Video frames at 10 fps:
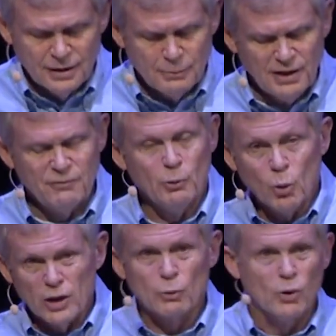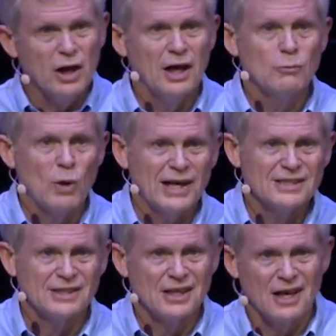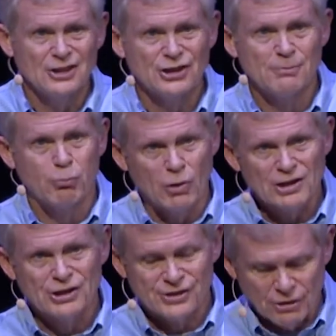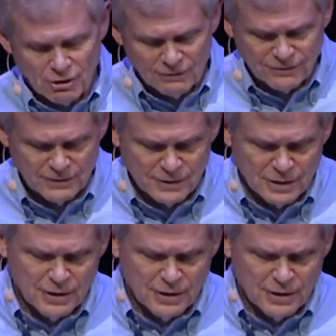I mean, if we want to run, why doesn't God just brush us off,